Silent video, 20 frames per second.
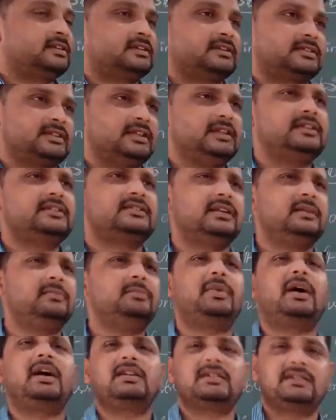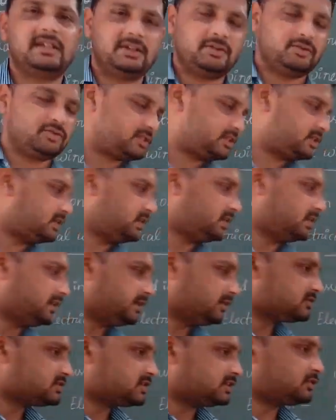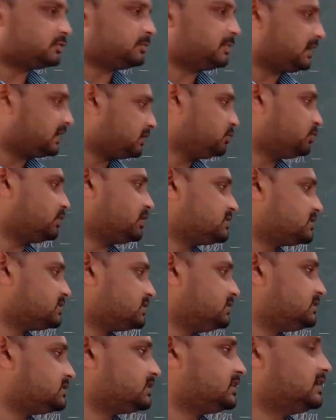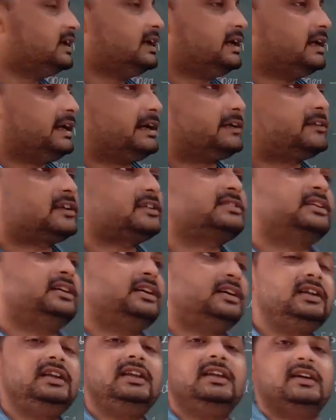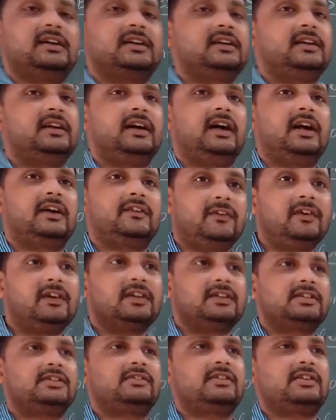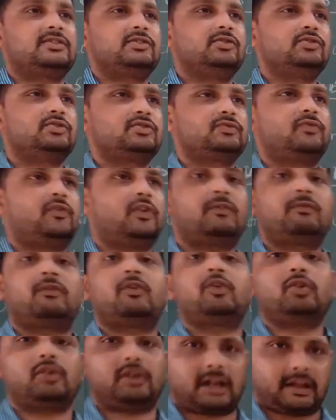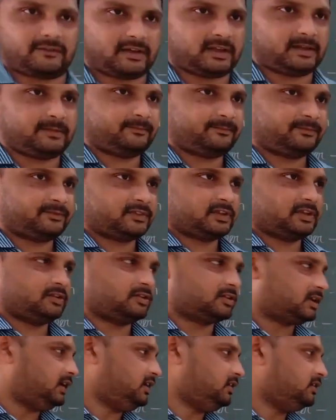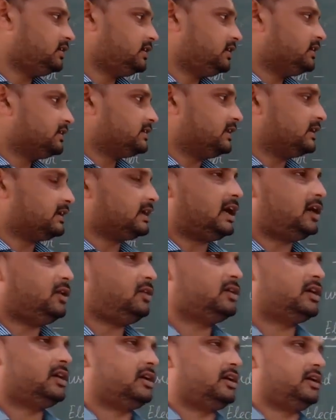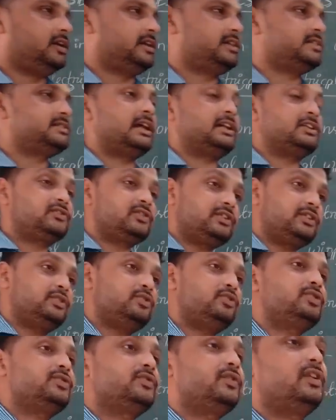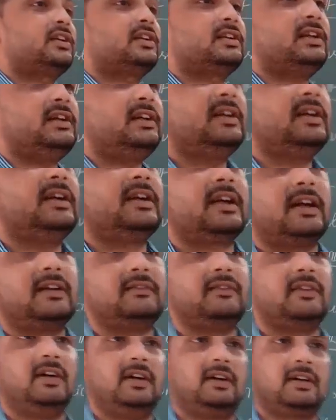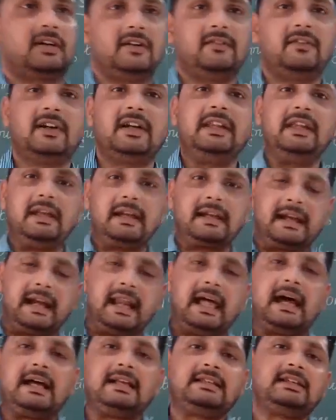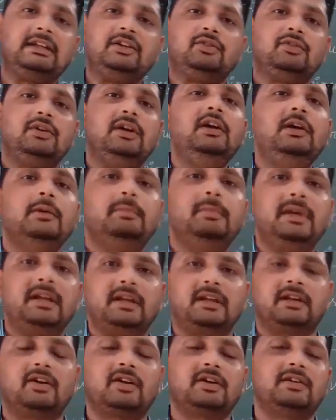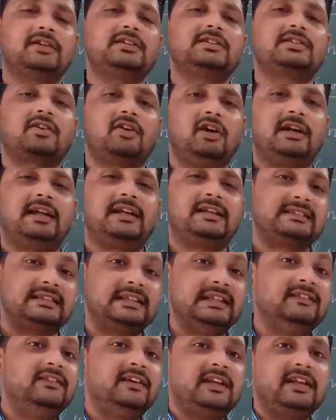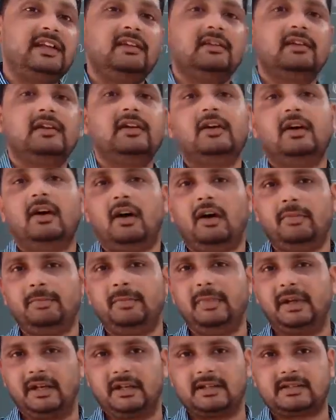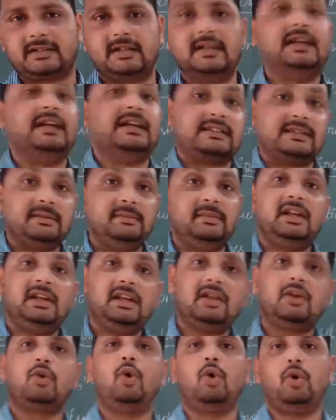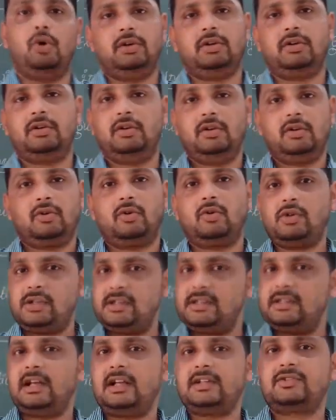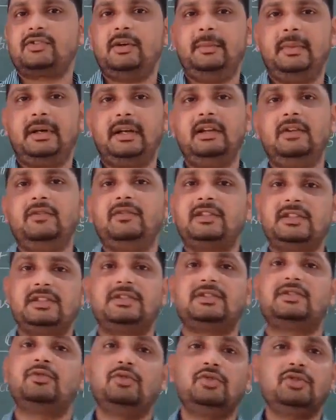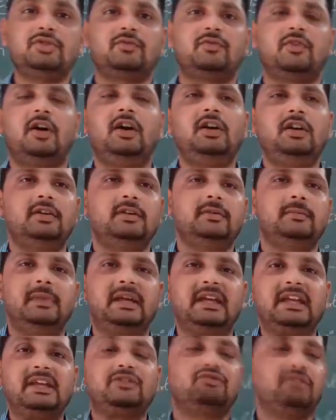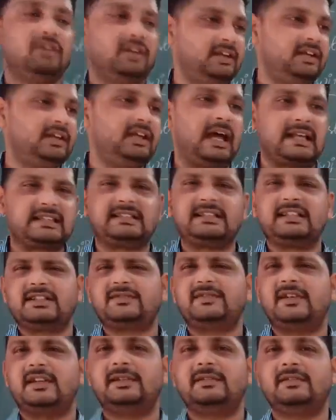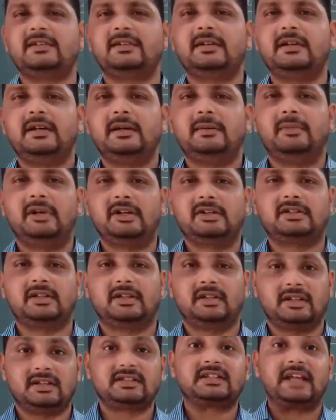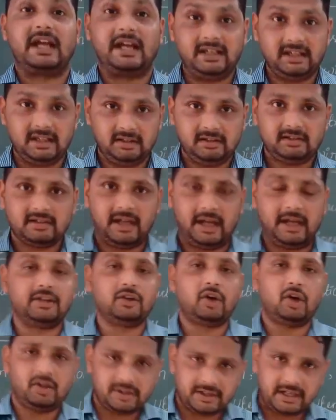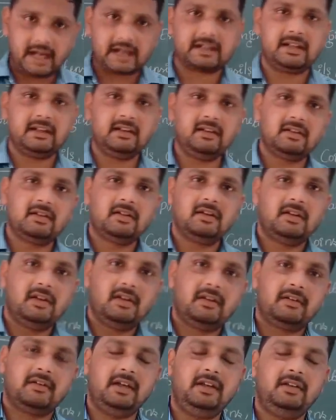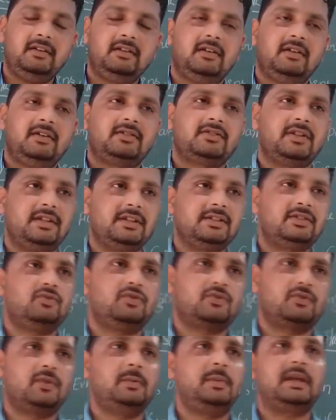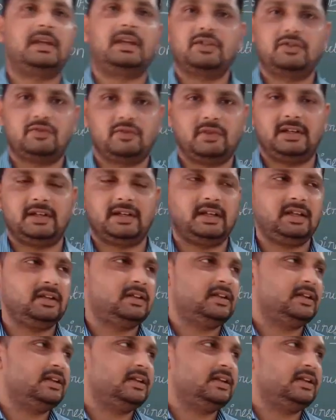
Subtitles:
So in some parts they use it to make utensils. It was earlier, at first, it was used for photography. Okay. Then now it is also used for the converting a glass into a mirror, or it is called as silvering of mirrors. Similarly, gold. Gold is also a metal which is used for making jewelry, as it is very much shiny and non-reacting, right? So it is used for making jewelry.